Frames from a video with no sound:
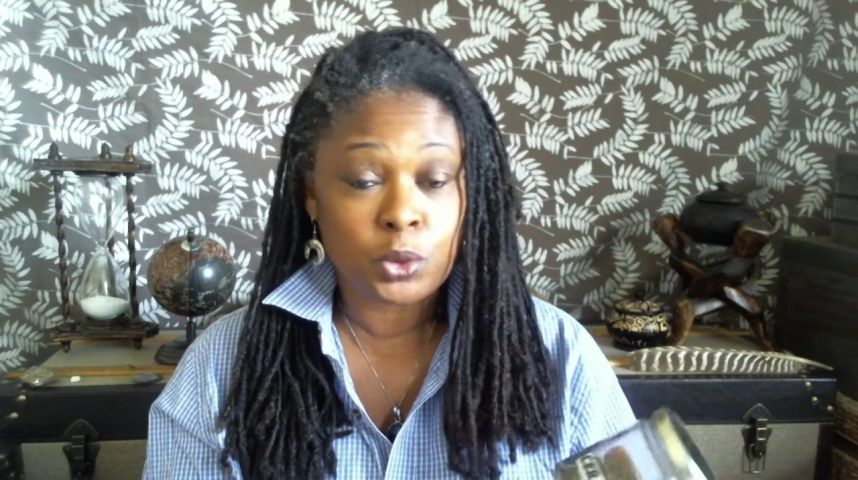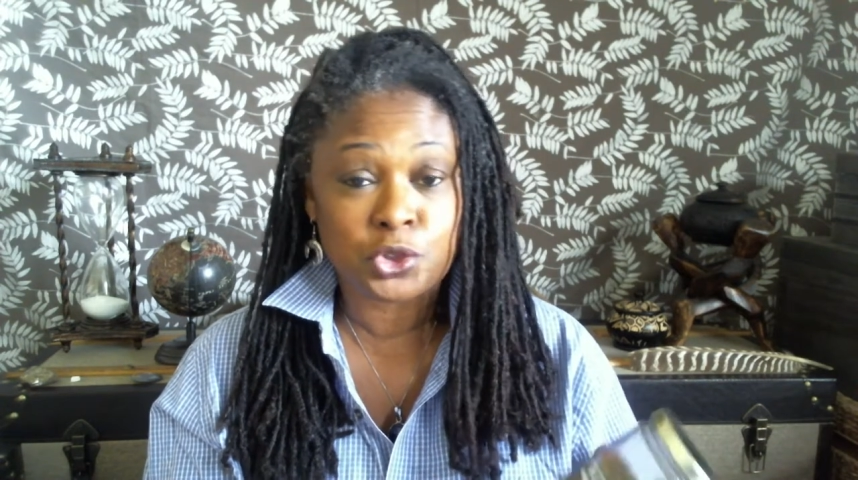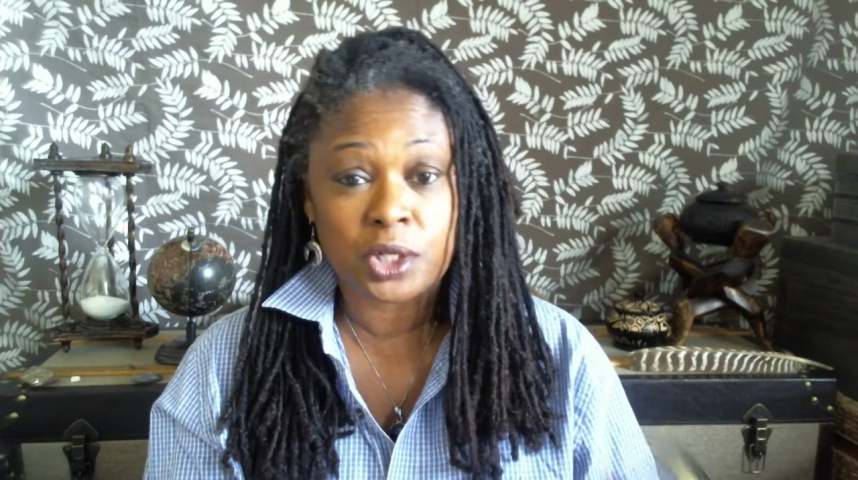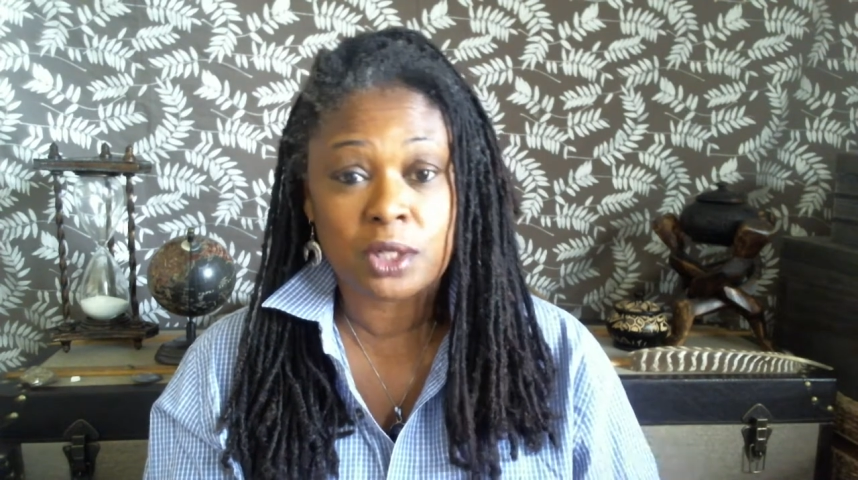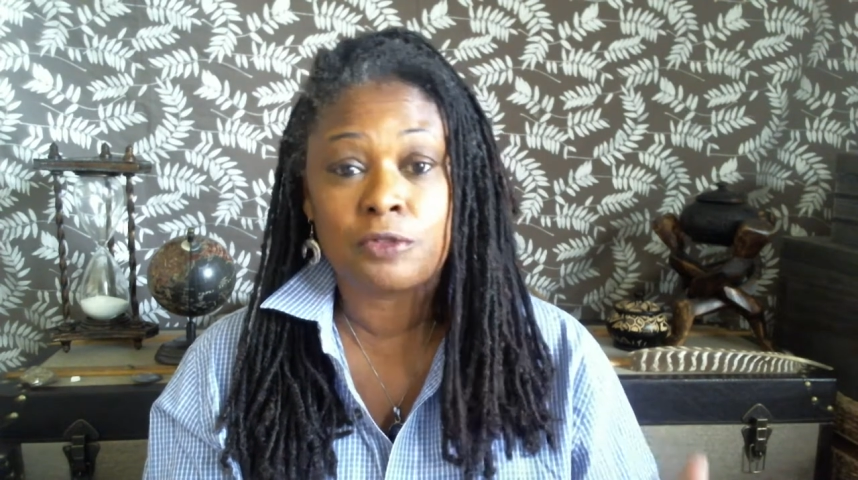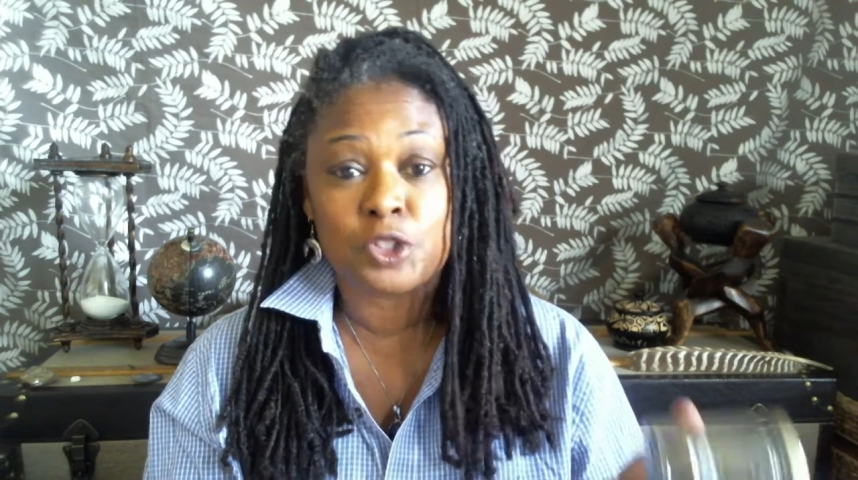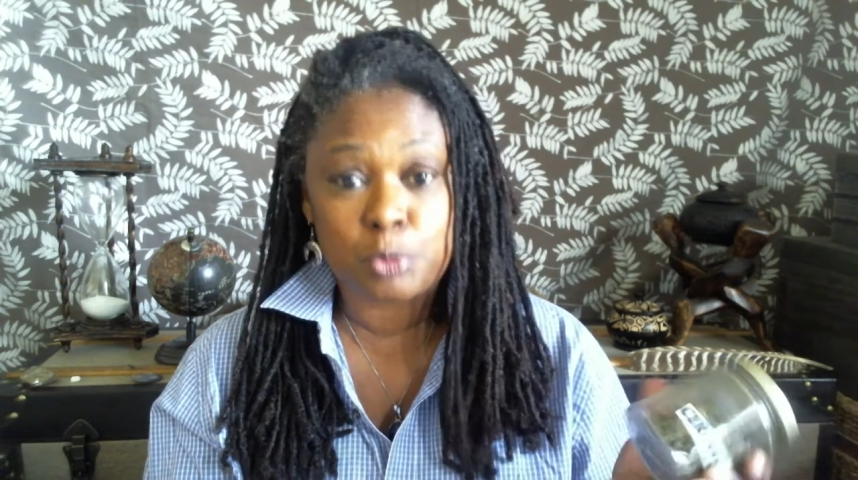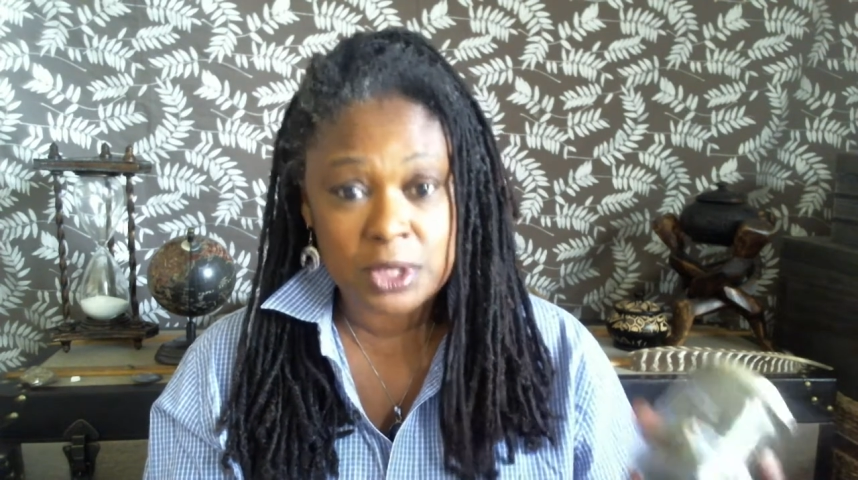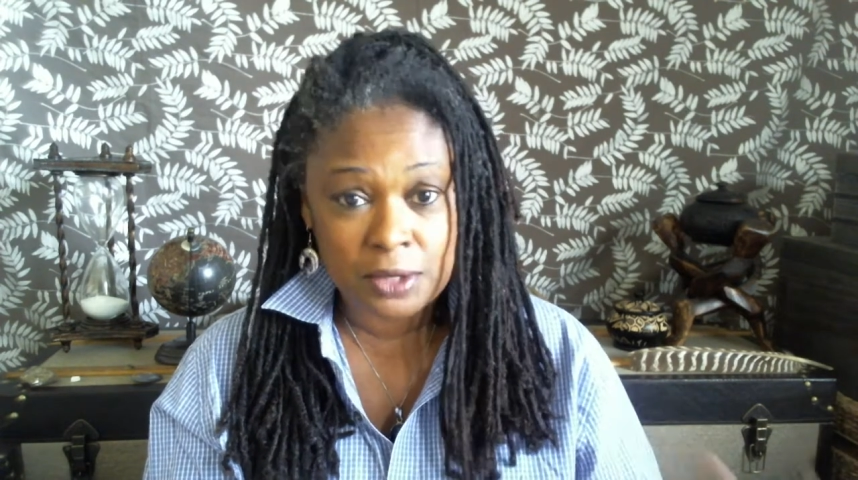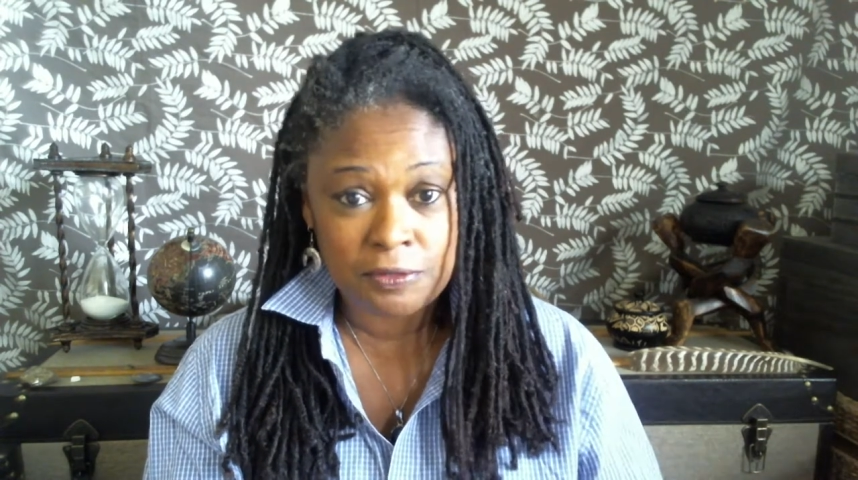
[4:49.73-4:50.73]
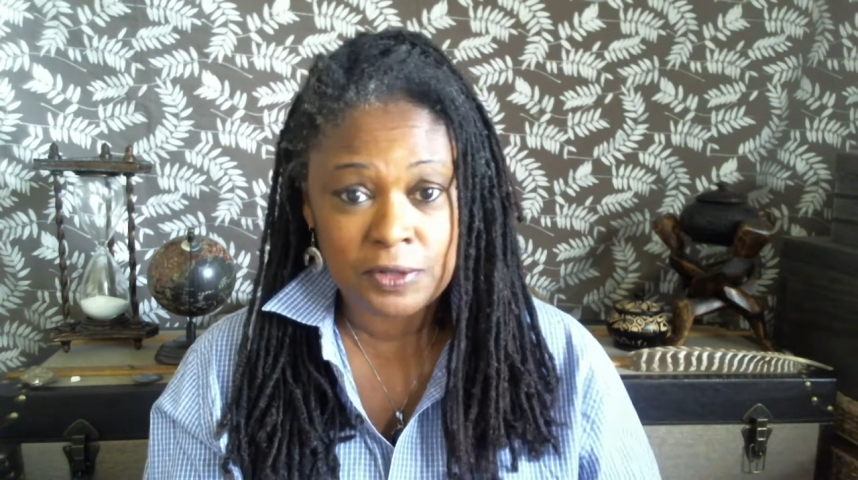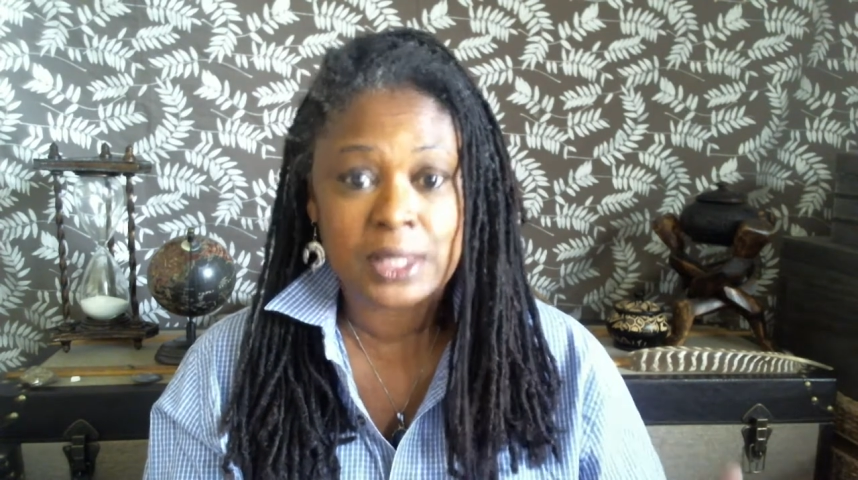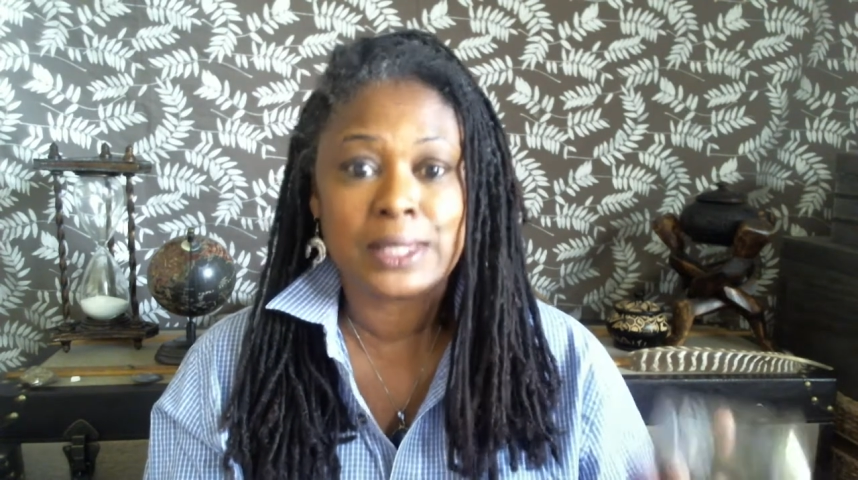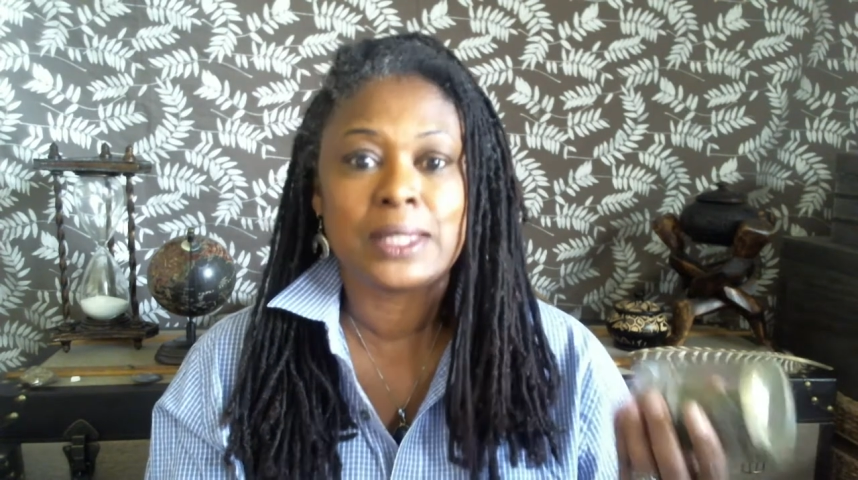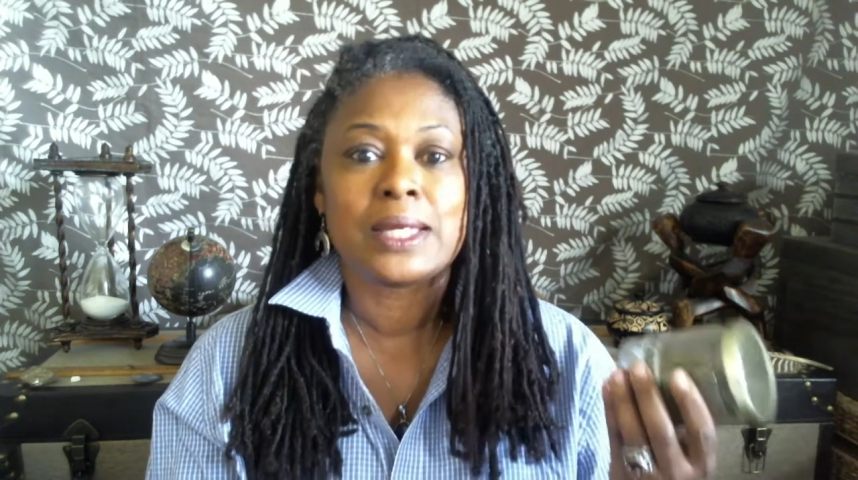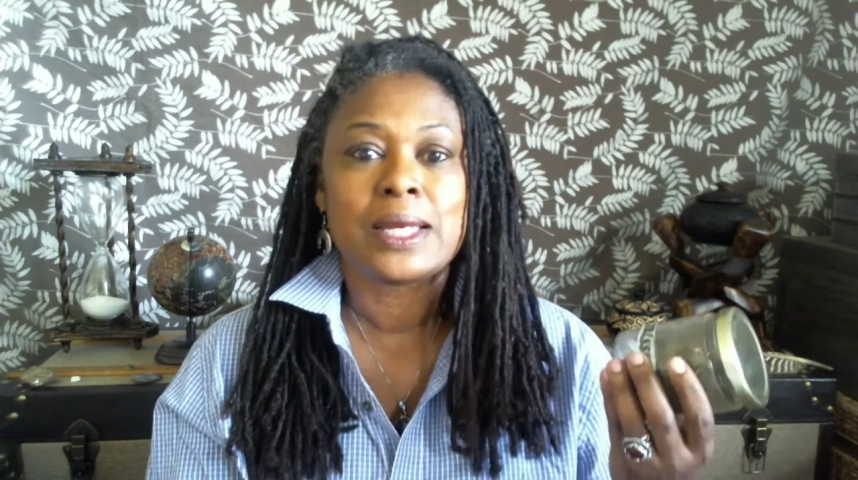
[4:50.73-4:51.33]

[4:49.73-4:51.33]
drink it for specifically